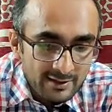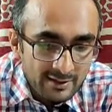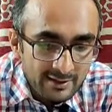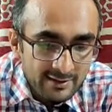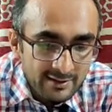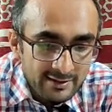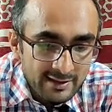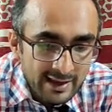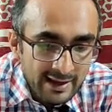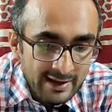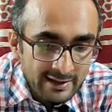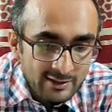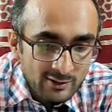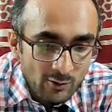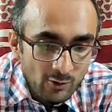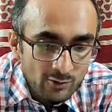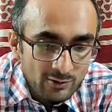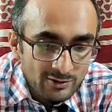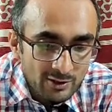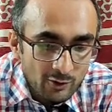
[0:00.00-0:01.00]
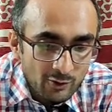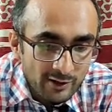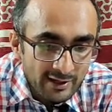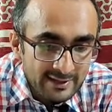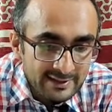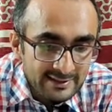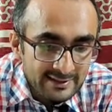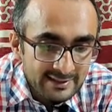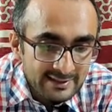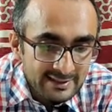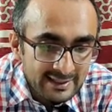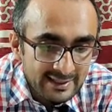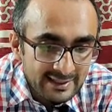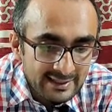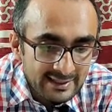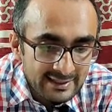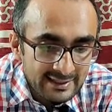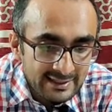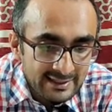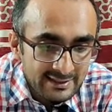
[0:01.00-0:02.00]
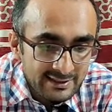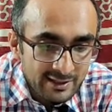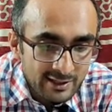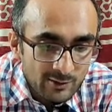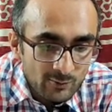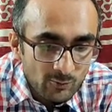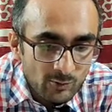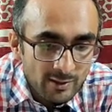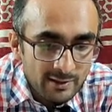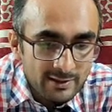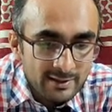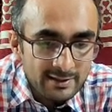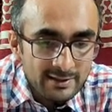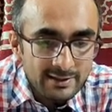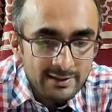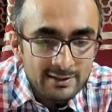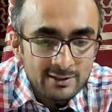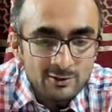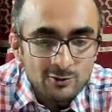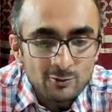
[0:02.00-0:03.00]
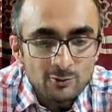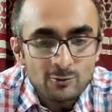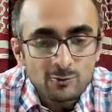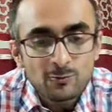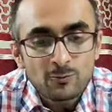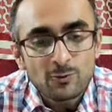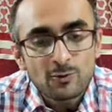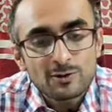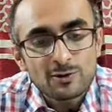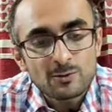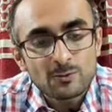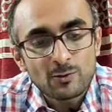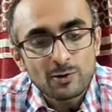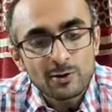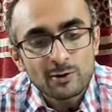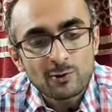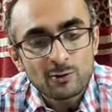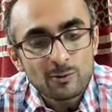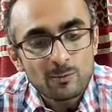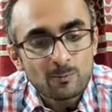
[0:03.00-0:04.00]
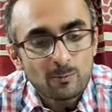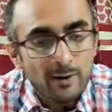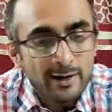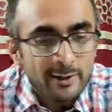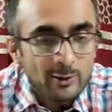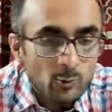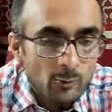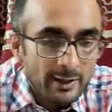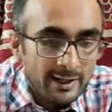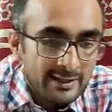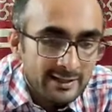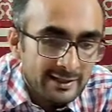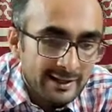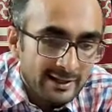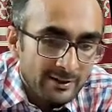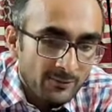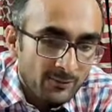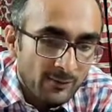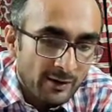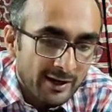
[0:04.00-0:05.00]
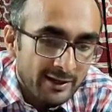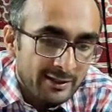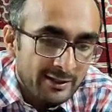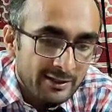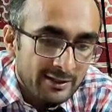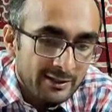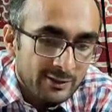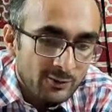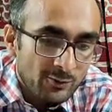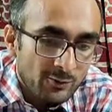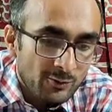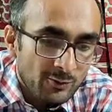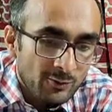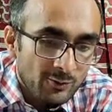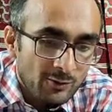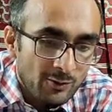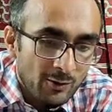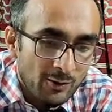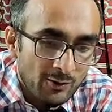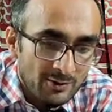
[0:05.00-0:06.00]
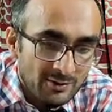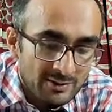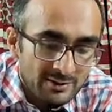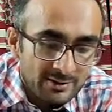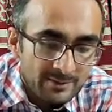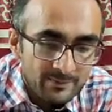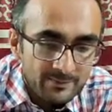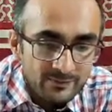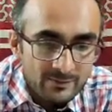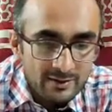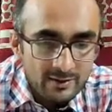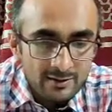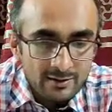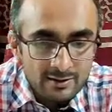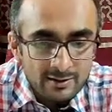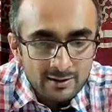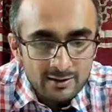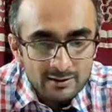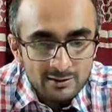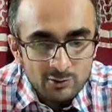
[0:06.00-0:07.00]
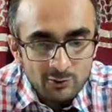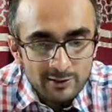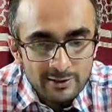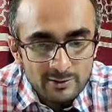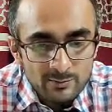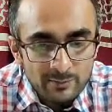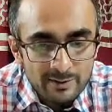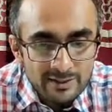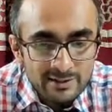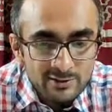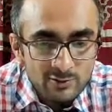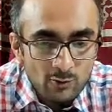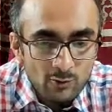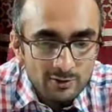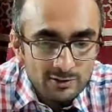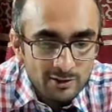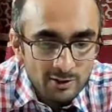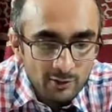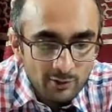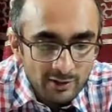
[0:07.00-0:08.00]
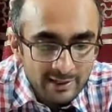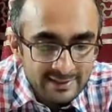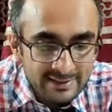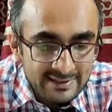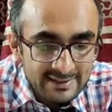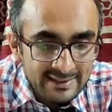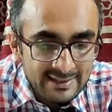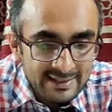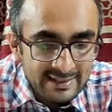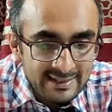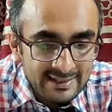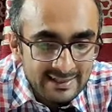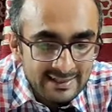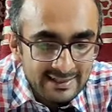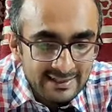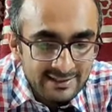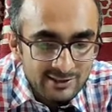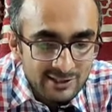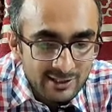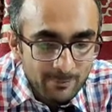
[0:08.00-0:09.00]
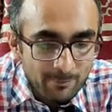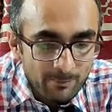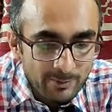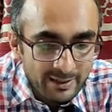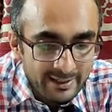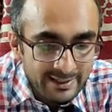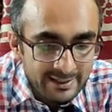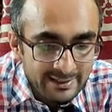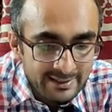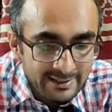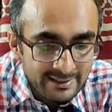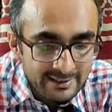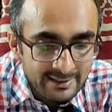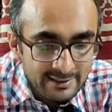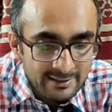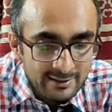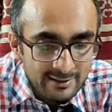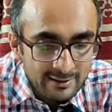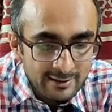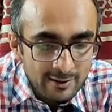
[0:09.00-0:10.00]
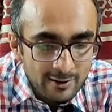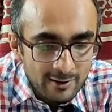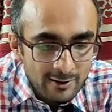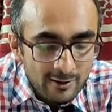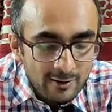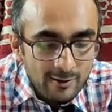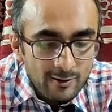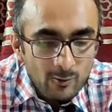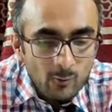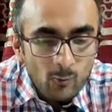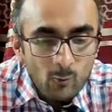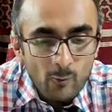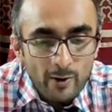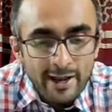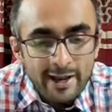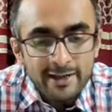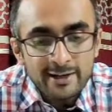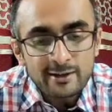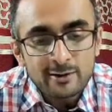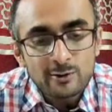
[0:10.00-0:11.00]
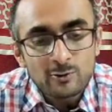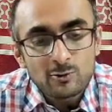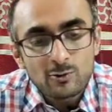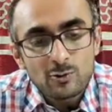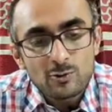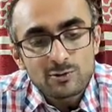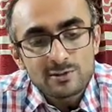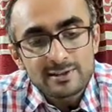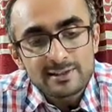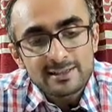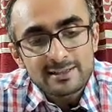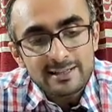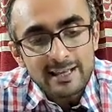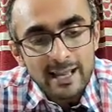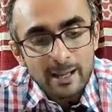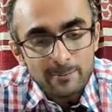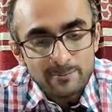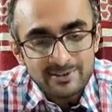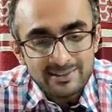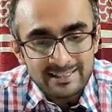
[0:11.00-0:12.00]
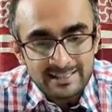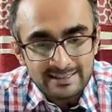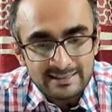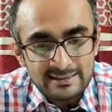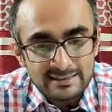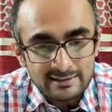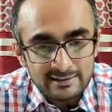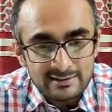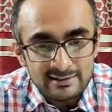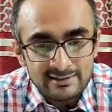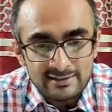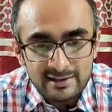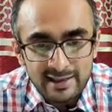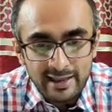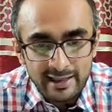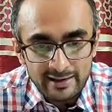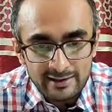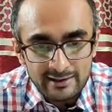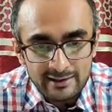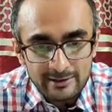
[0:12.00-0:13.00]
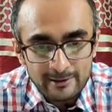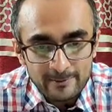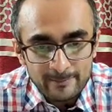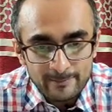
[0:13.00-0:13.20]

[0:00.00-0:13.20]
In that, oxaloacetate is converted into phosphoenol pyruvate and finally to glucose. So it means oxaloacetate is depleted when glucose is absent in cell.